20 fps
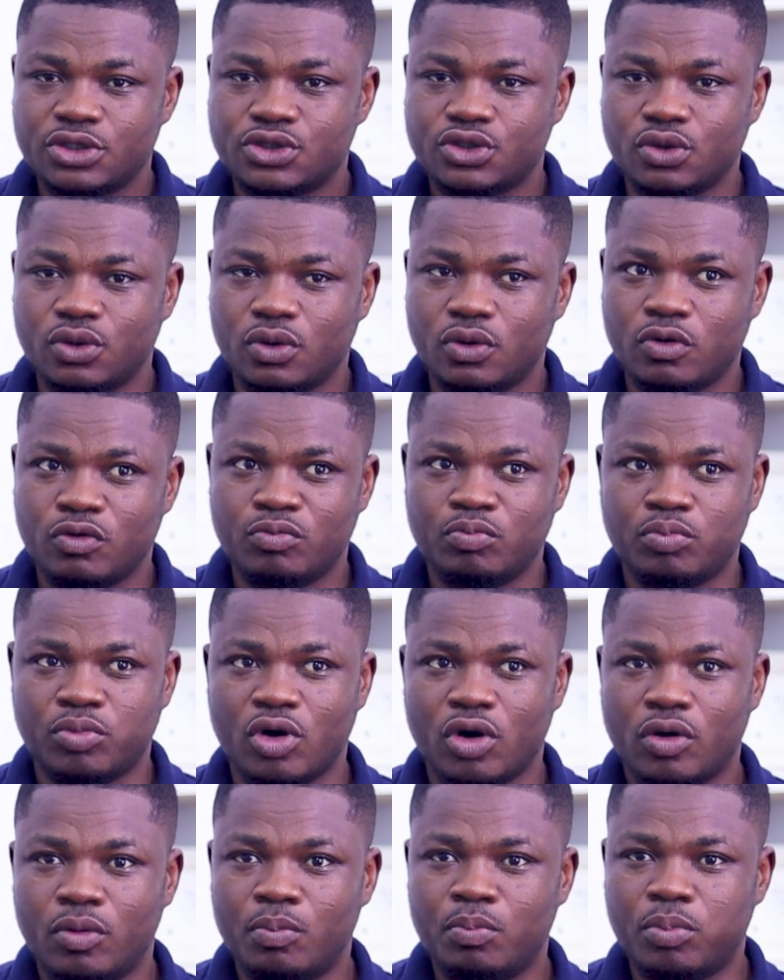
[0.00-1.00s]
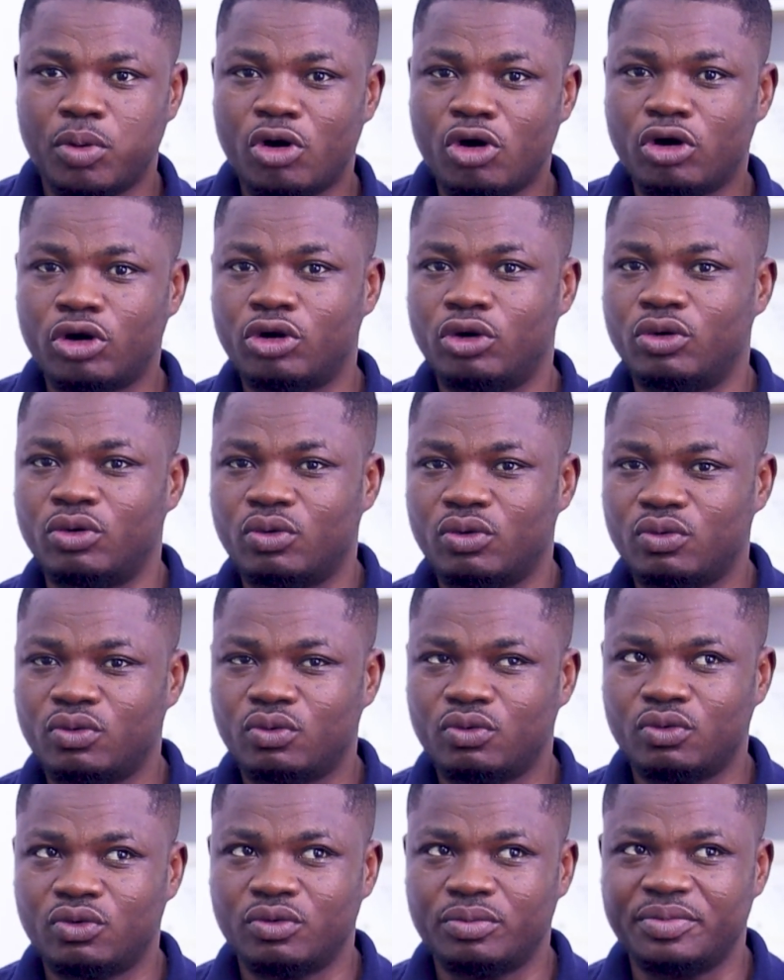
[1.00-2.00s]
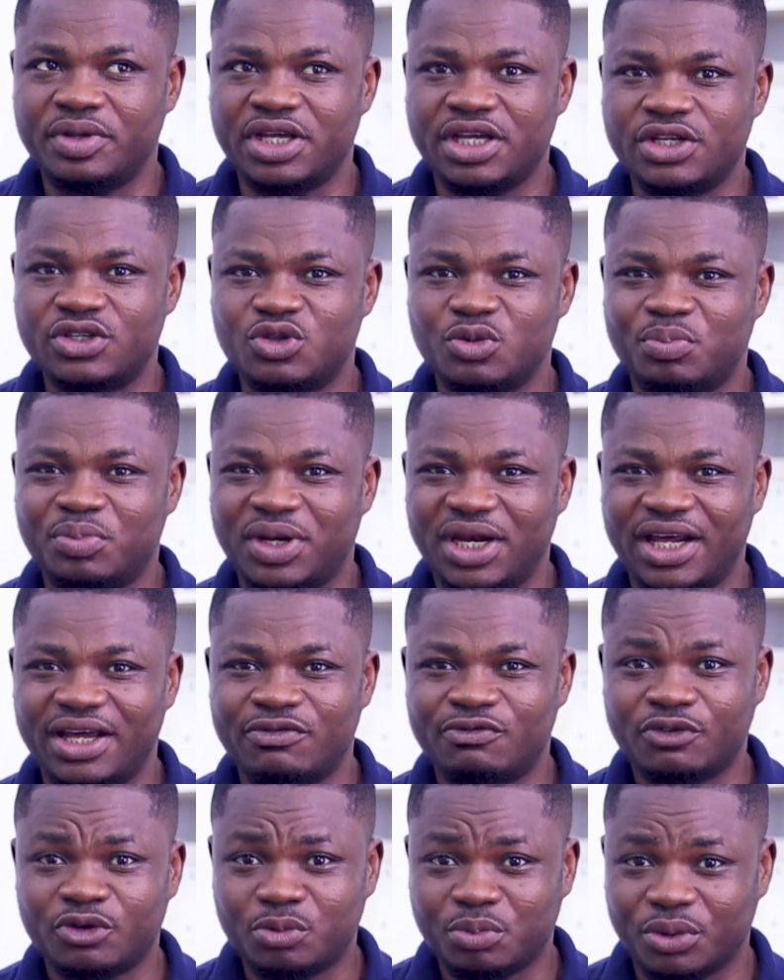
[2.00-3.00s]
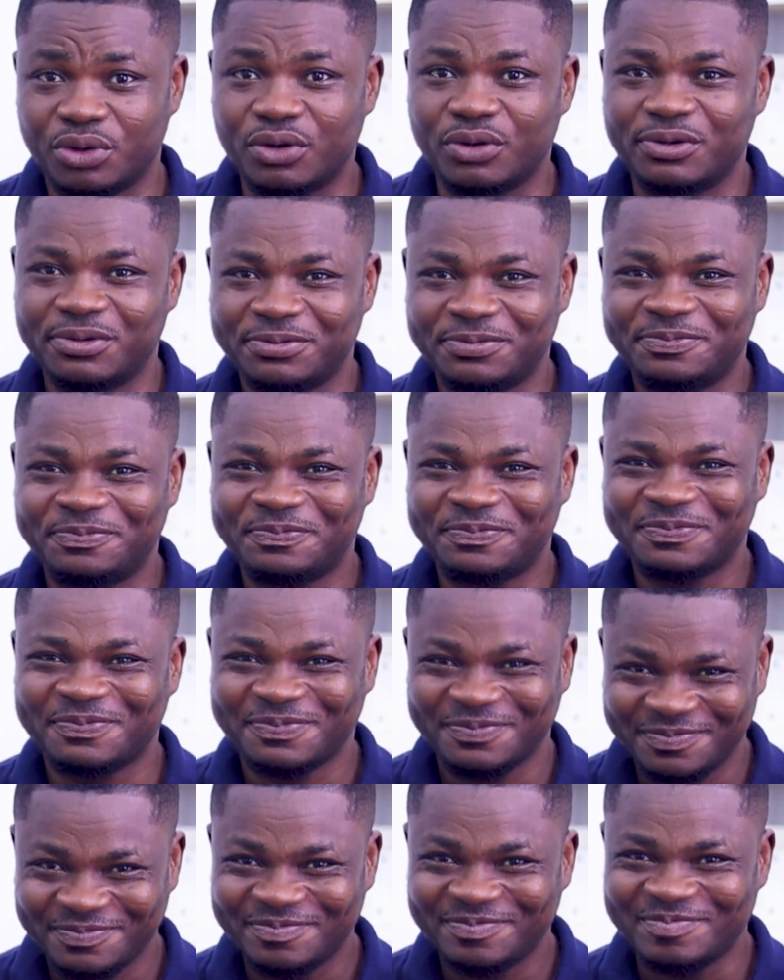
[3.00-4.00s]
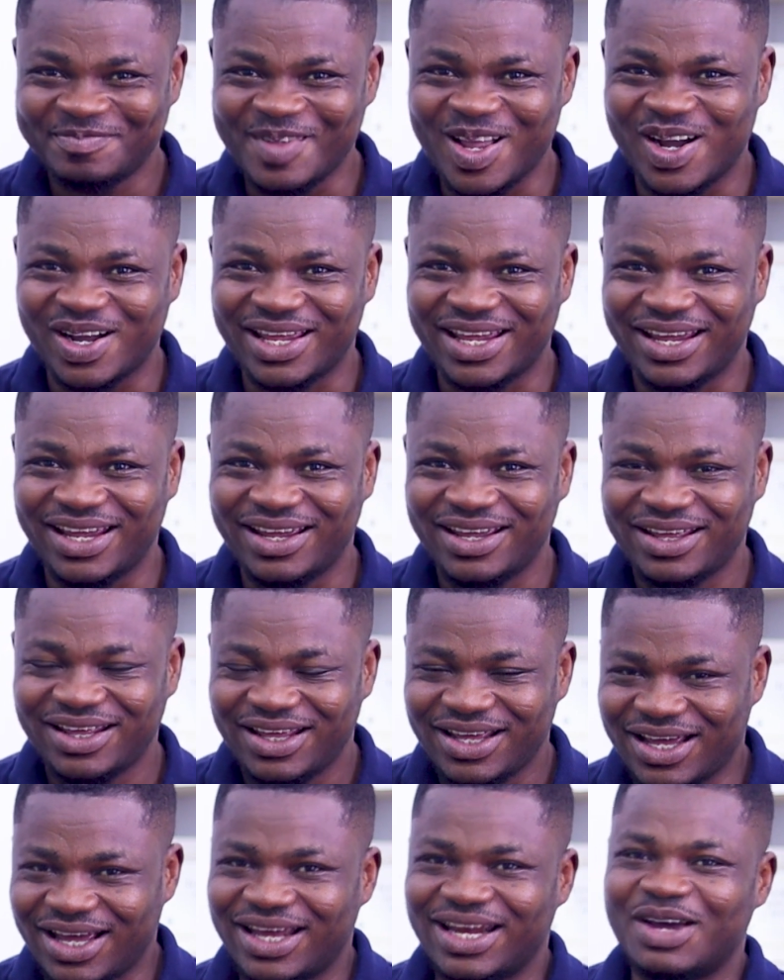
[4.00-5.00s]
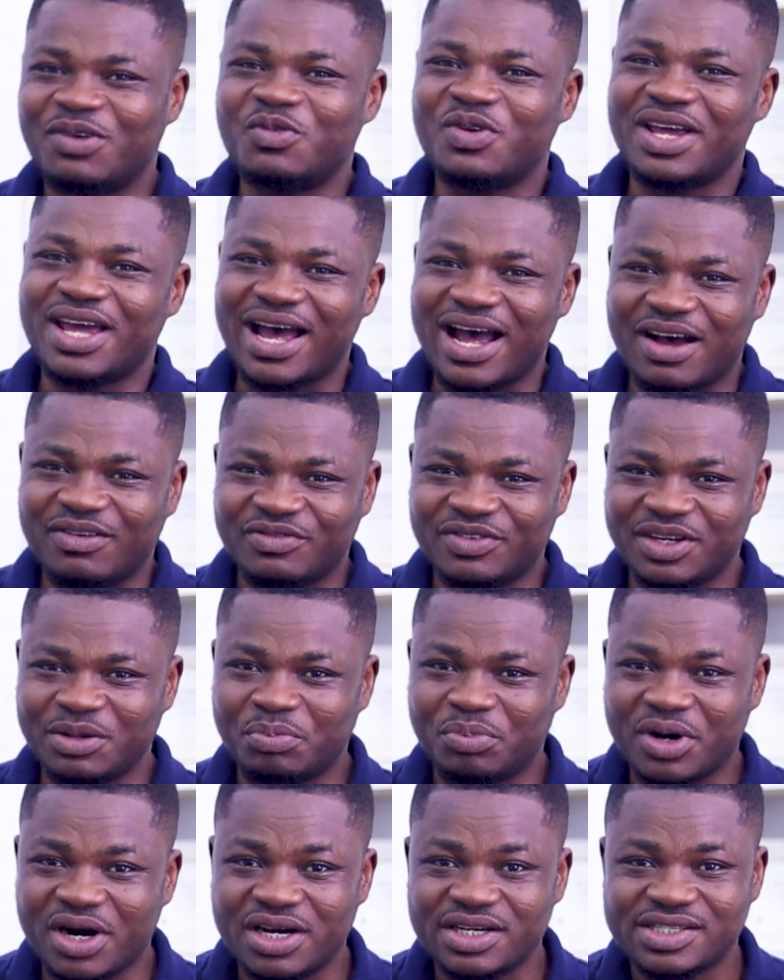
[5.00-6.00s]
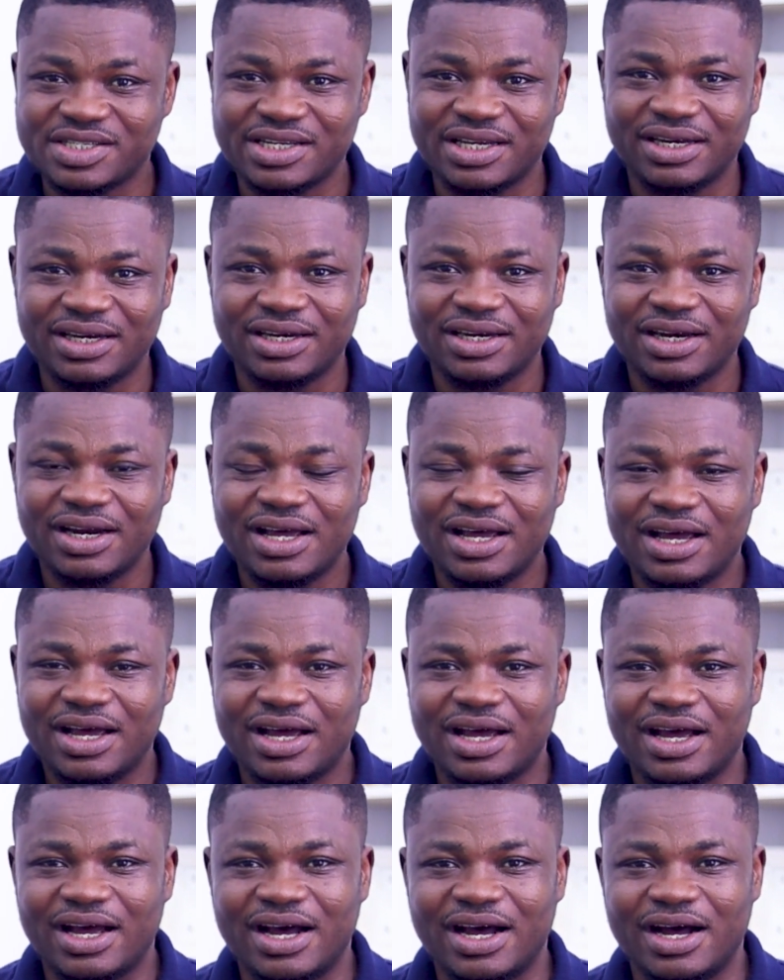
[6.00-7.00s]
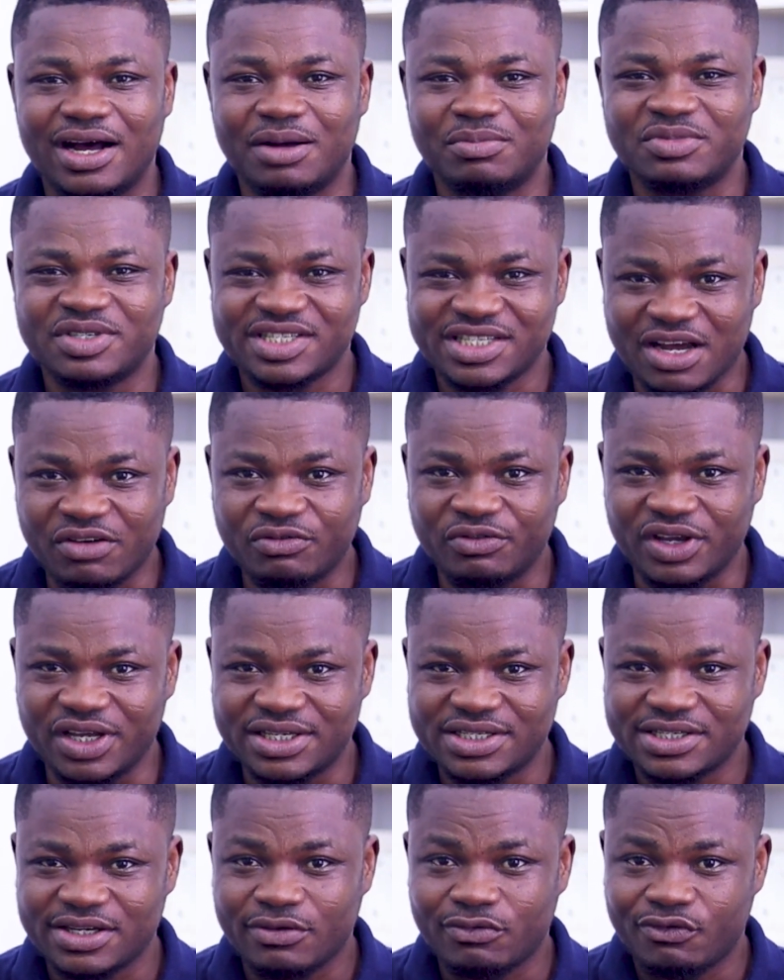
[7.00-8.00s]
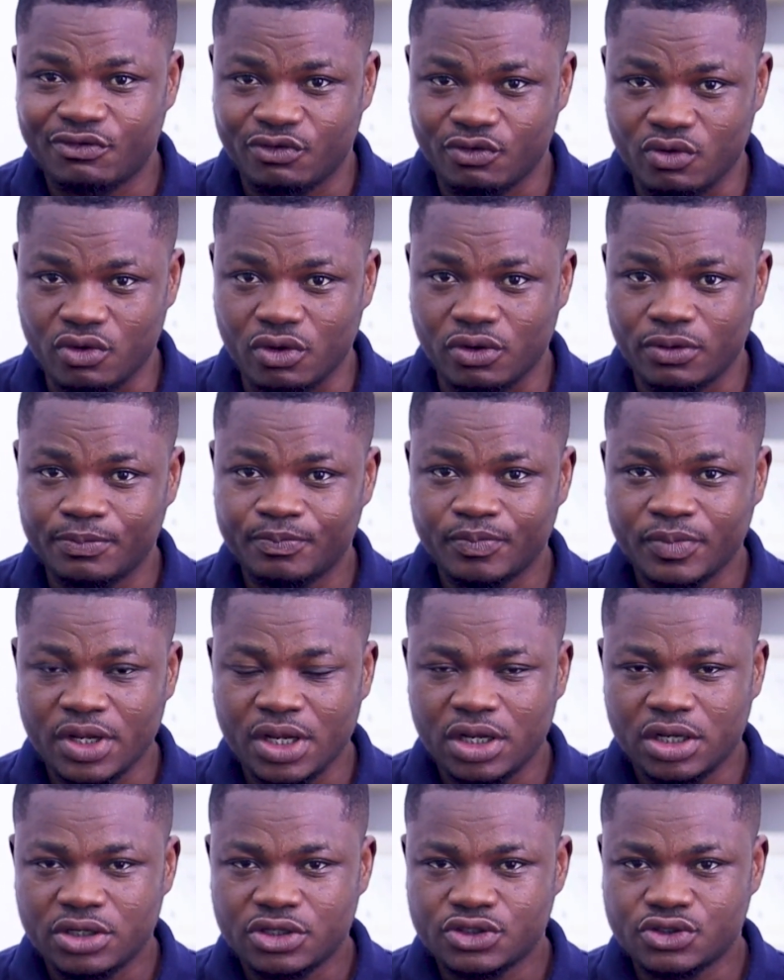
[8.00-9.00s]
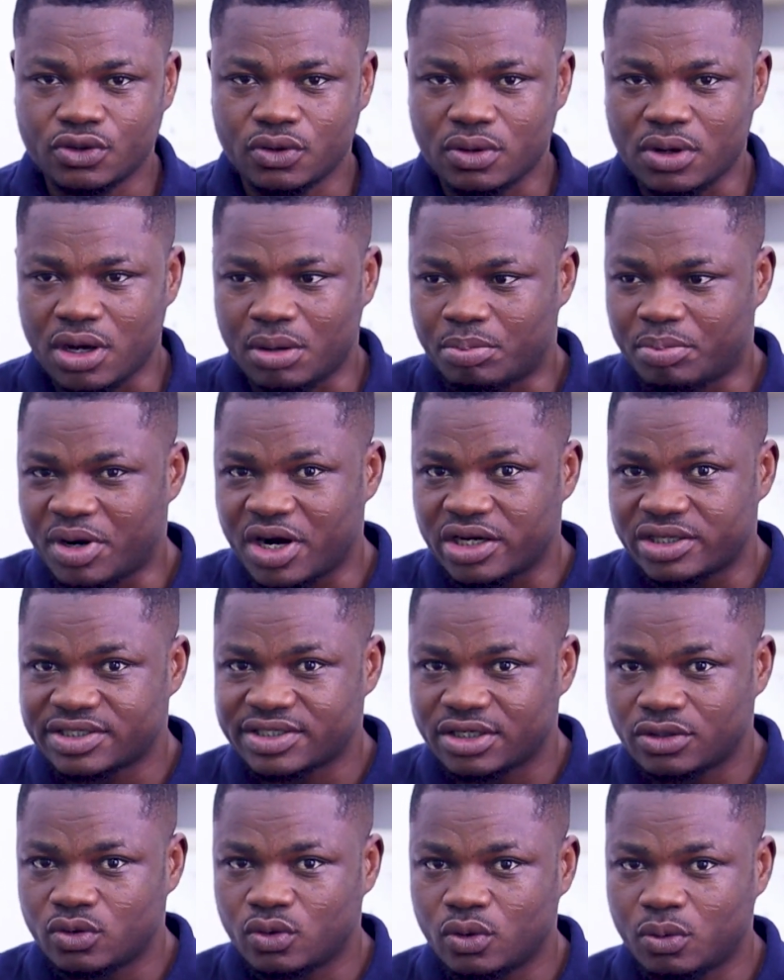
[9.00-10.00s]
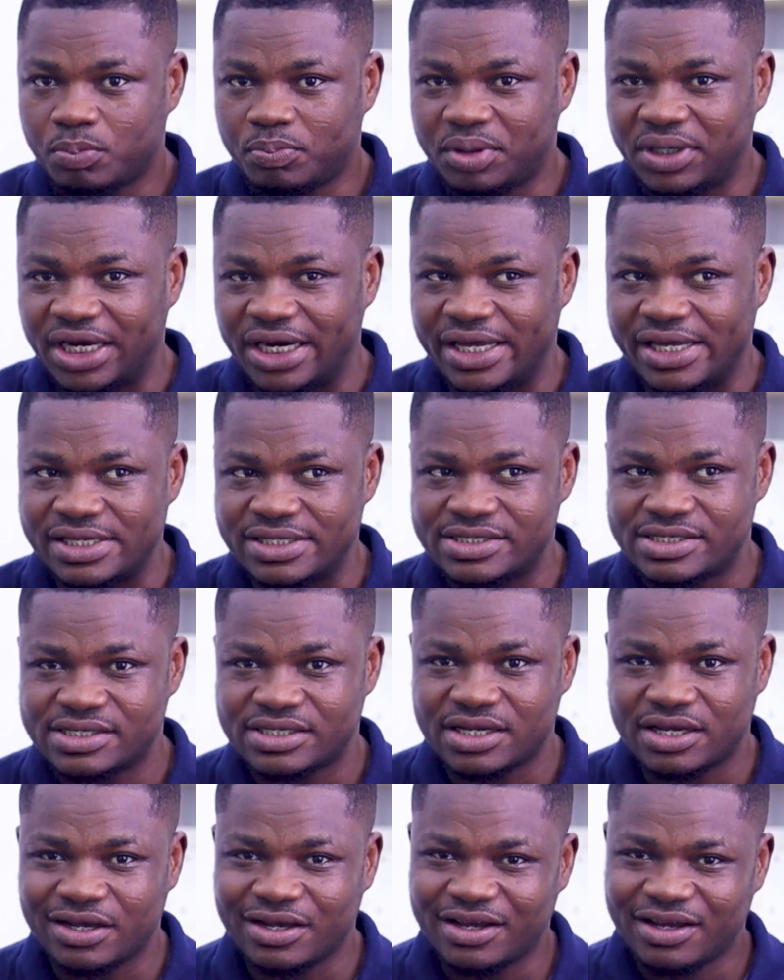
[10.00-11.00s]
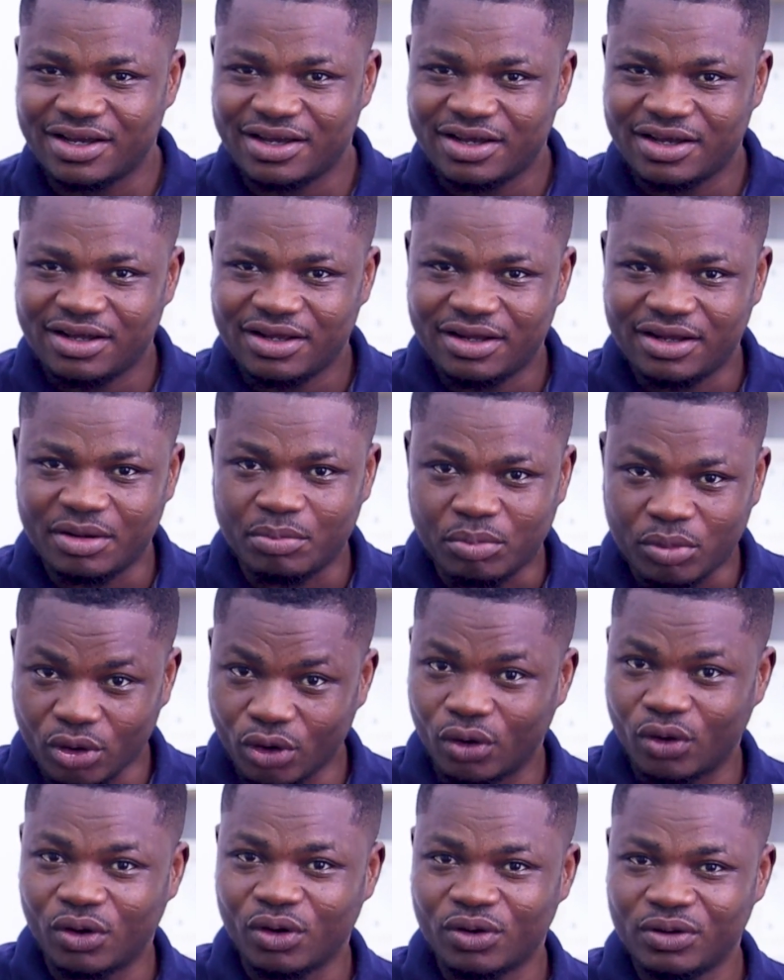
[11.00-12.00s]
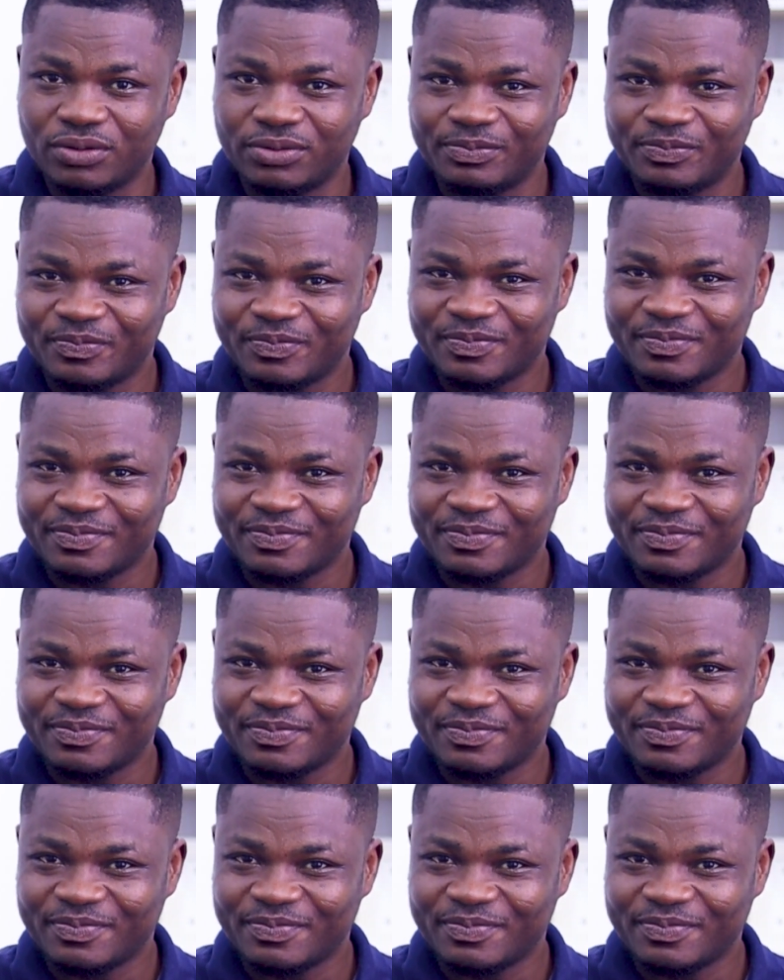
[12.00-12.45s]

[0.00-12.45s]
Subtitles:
So bolo will be to play football. Okay? And then we have the person suffix for. So a person who plays the ball